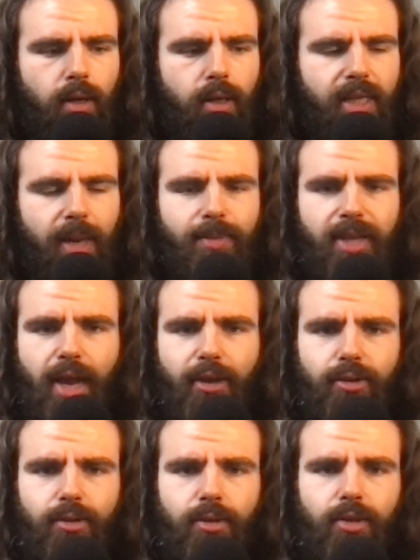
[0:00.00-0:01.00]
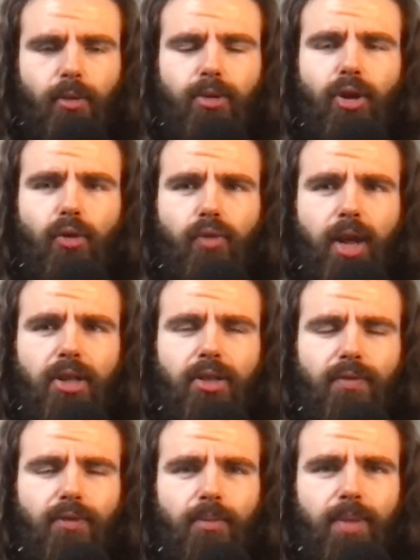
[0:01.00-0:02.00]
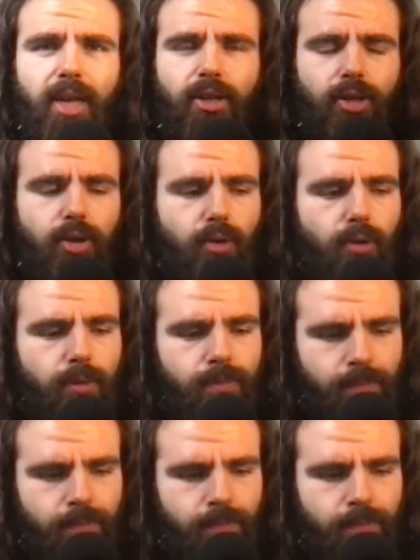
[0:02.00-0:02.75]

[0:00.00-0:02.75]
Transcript: temptations. There was no reason for me to